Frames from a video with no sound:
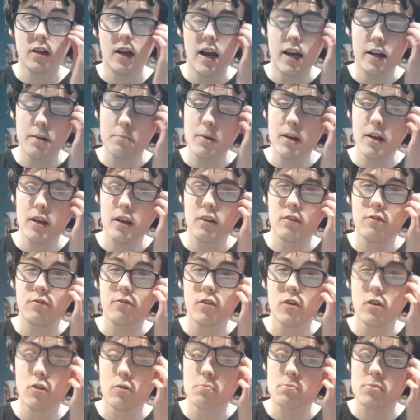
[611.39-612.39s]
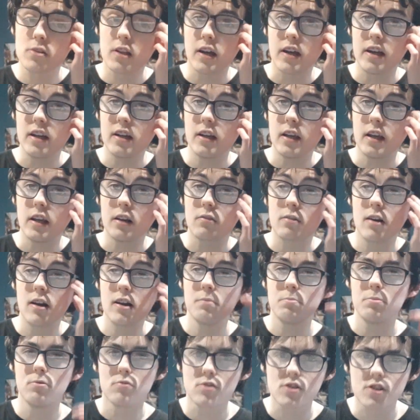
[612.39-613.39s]
Animated films like
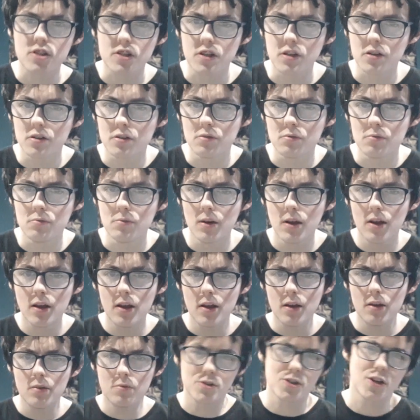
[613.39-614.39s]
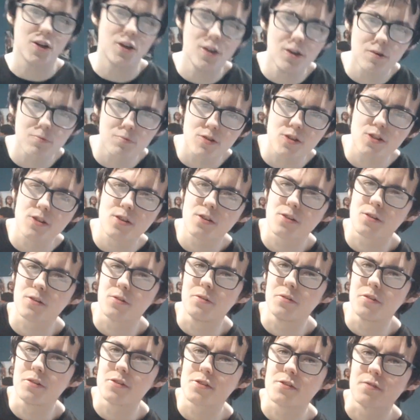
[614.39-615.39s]
Incredibles 2, which I heard wasn't as
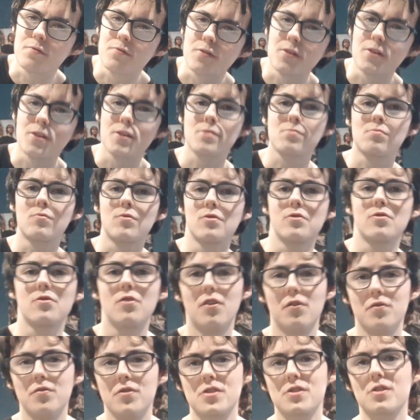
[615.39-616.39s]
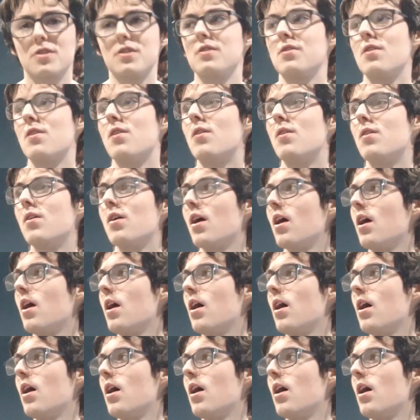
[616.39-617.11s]
good as the first one. Obviously not.